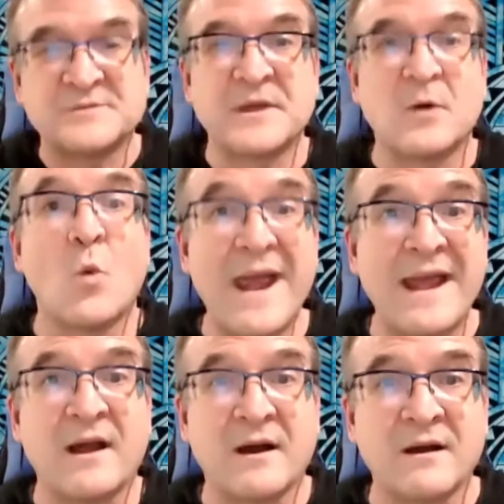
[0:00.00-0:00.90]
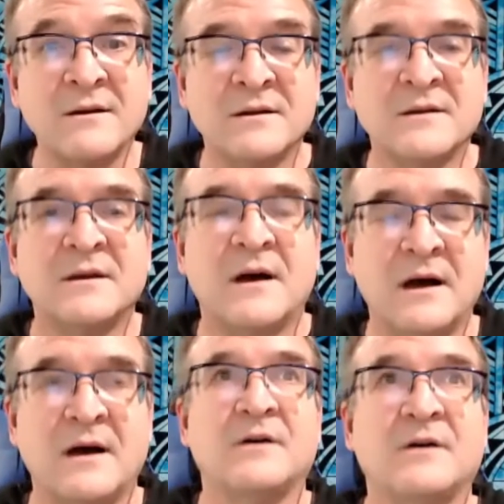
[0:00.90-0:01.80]
be aware
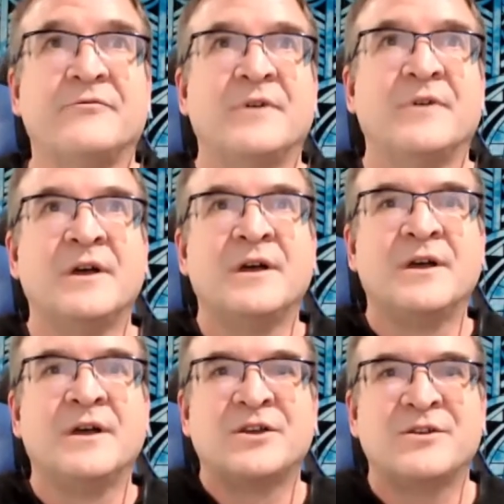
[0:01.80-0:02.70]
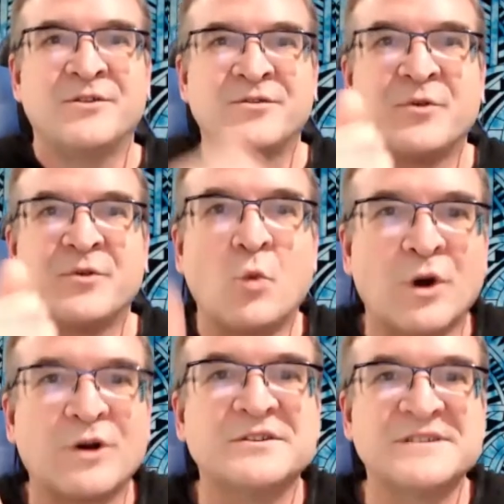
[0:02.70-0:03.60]
of the
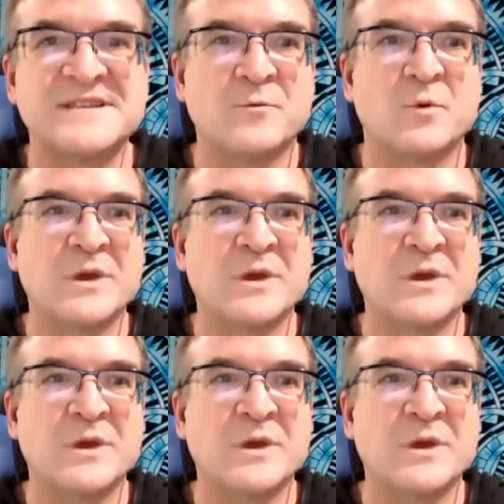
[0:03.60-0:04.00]
words that we